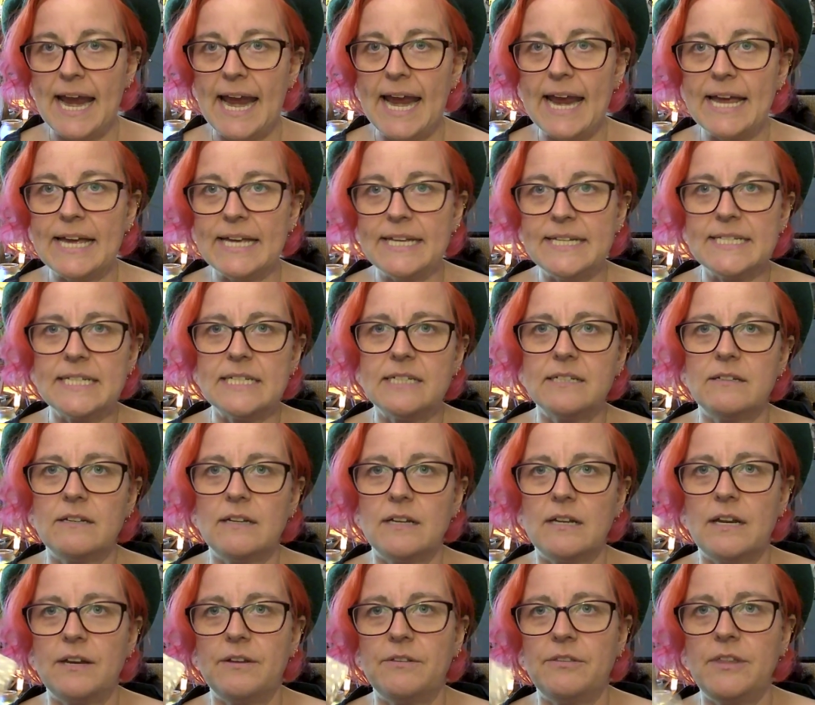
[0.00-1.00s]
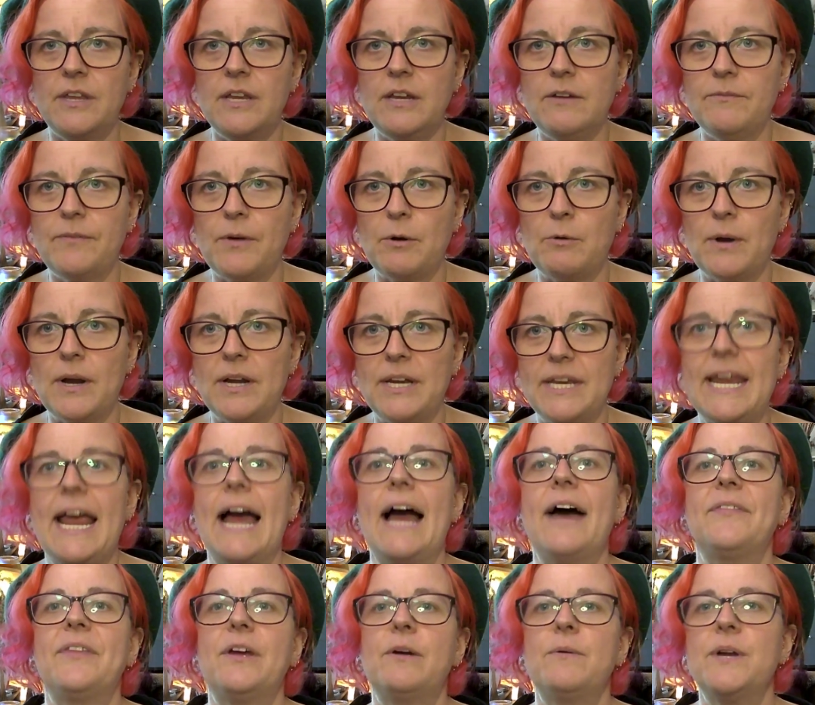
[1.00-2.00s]
And I think if I went,
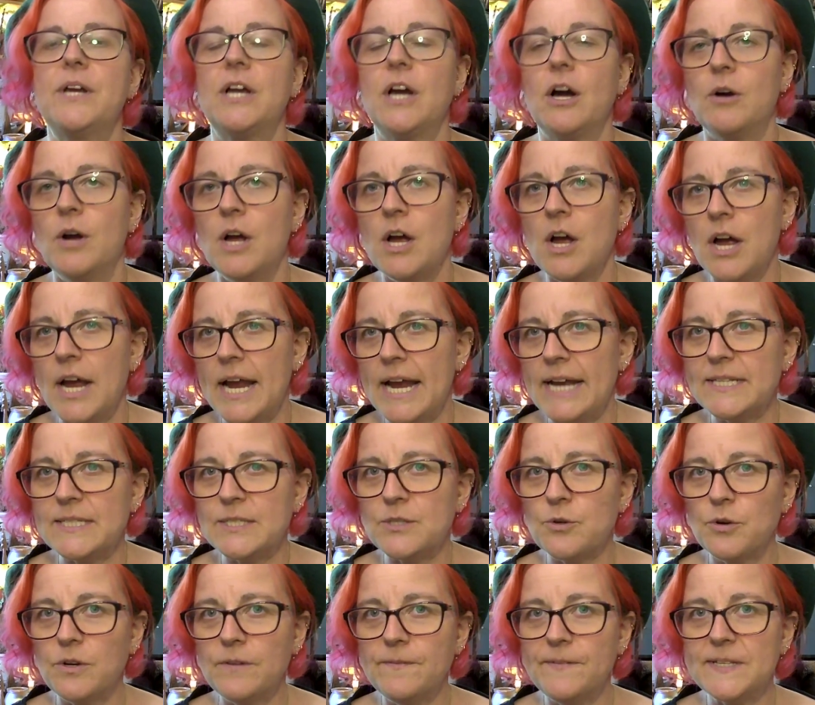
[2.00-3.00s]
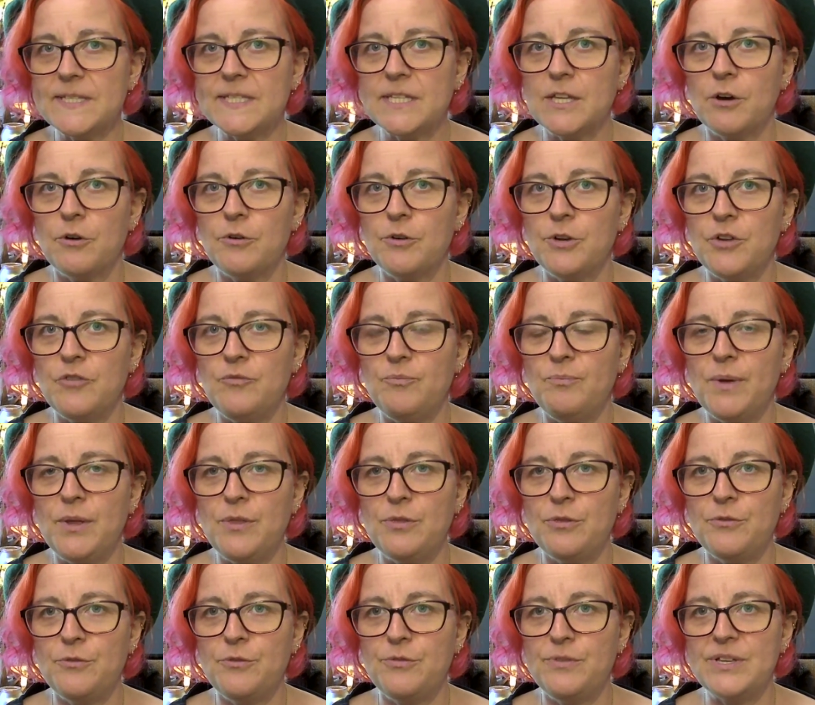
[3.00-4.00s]
yeah, there we go. It's sort of as though you've
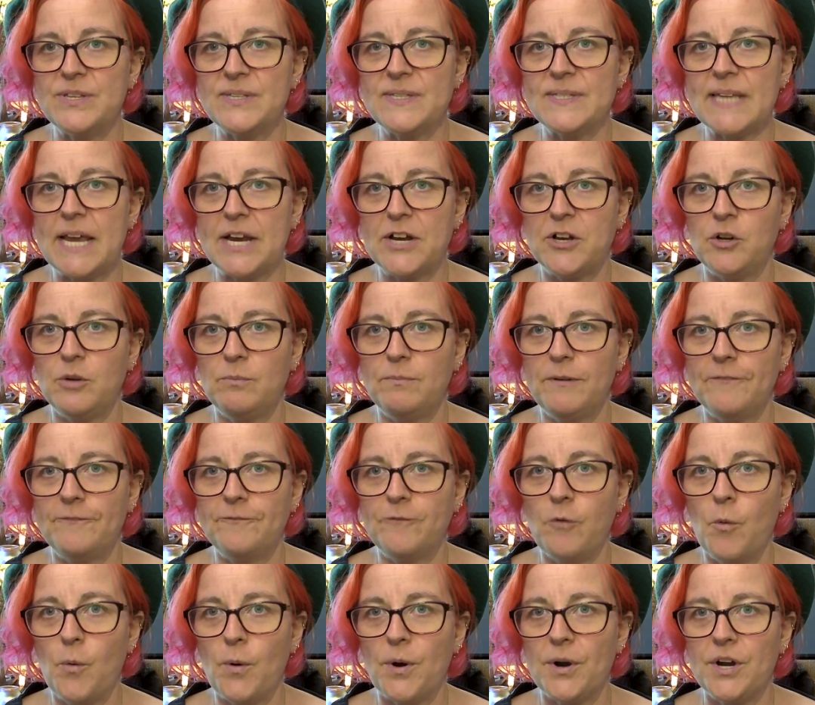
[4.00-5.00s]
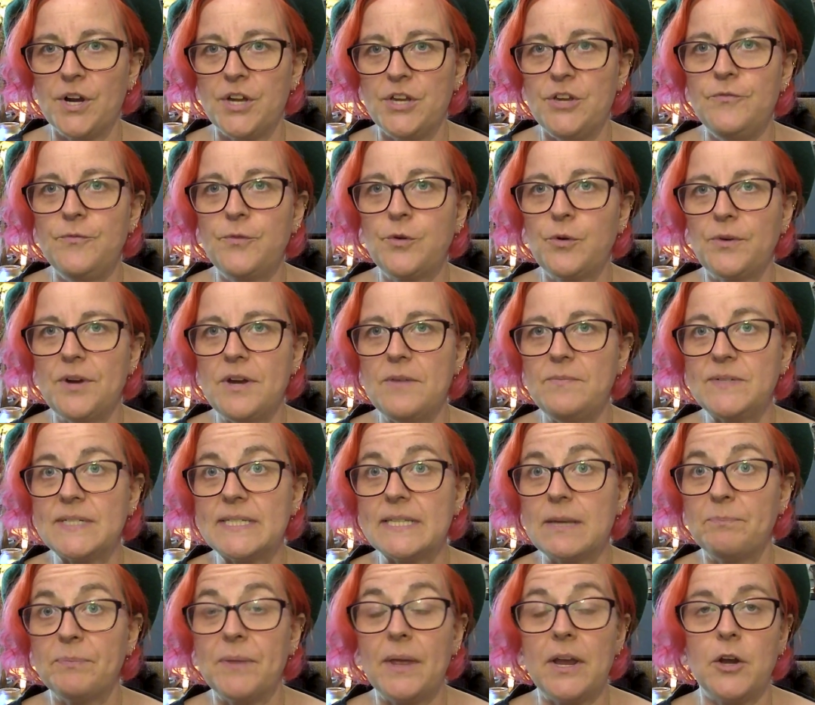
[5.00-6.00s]
been through this cycle before. You've grieved
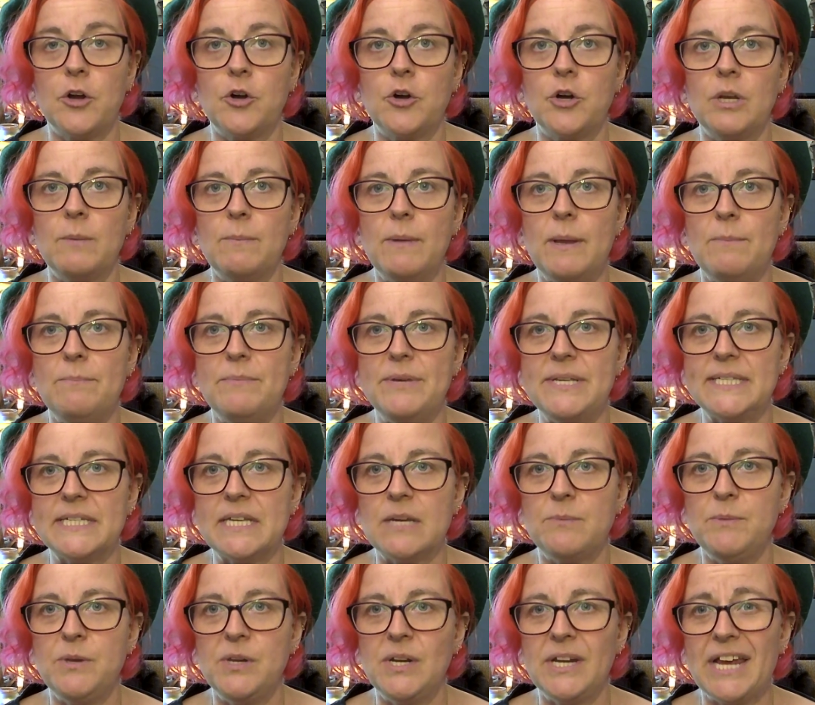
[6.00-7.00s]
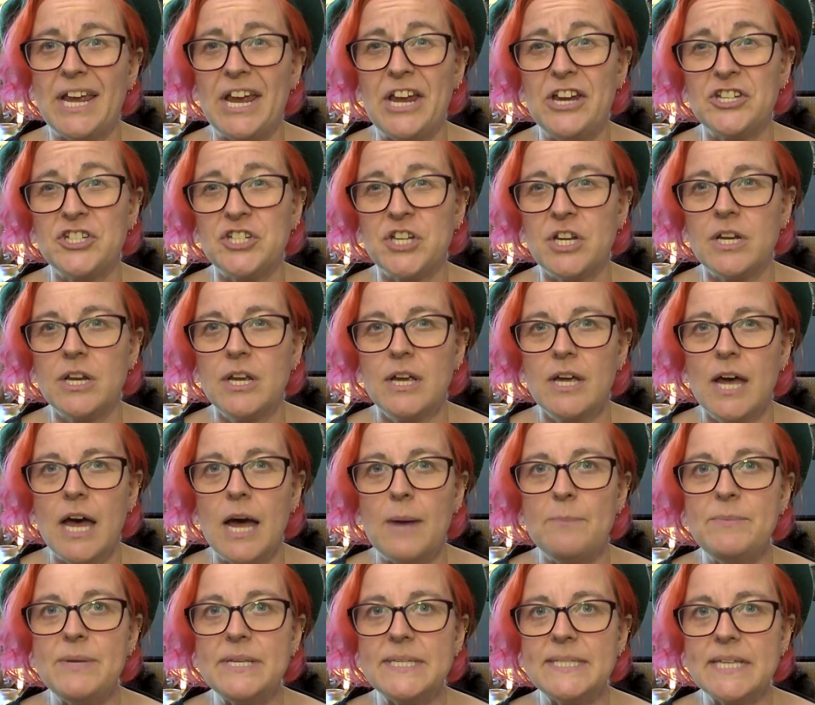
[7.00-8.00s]
something. Could have been a miscommunication,
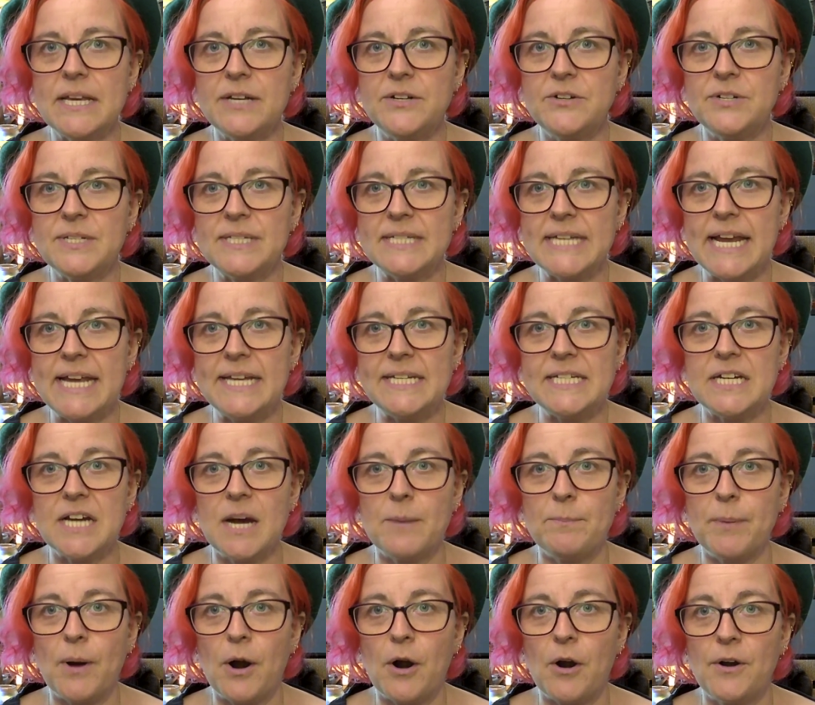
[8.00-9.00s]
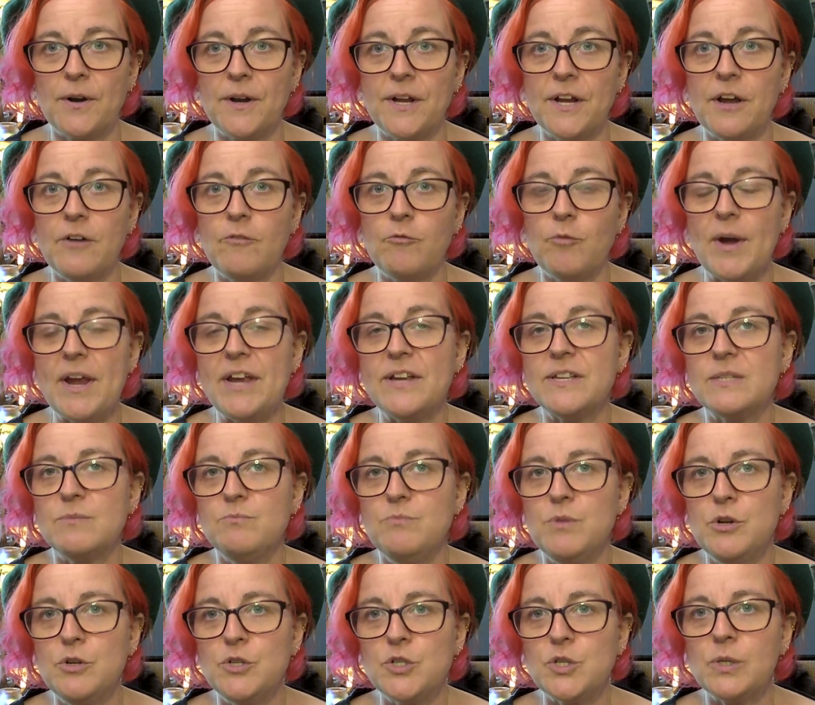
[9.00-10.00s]
a misunderstanding, a parting of ways,
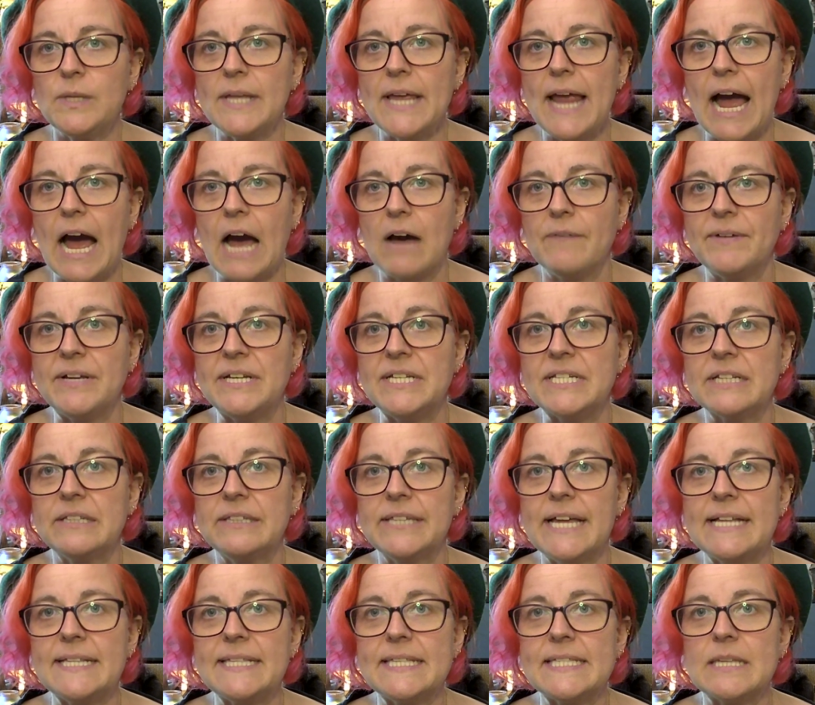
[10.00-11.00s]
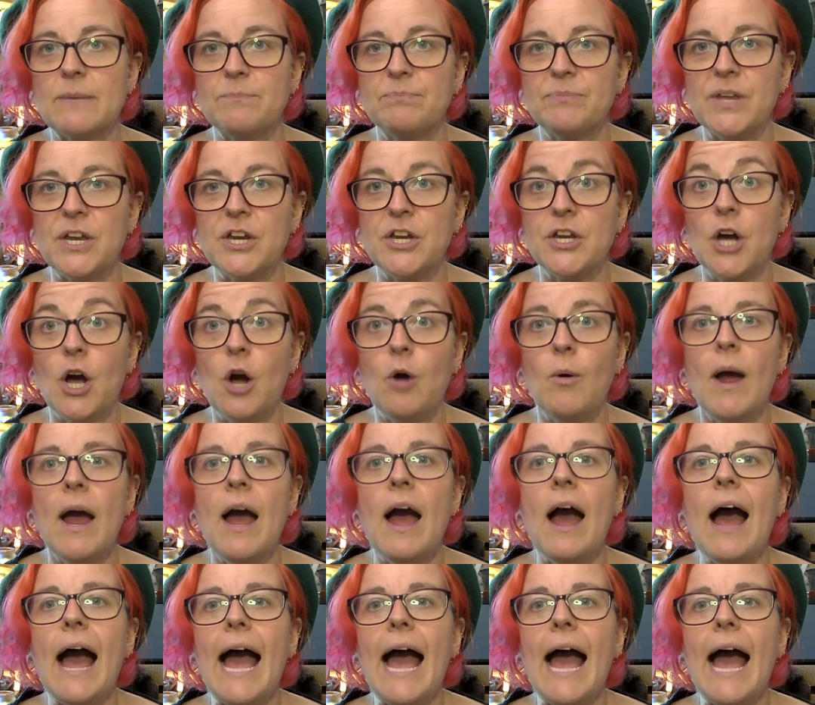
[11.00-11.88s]
mutually having to let something go.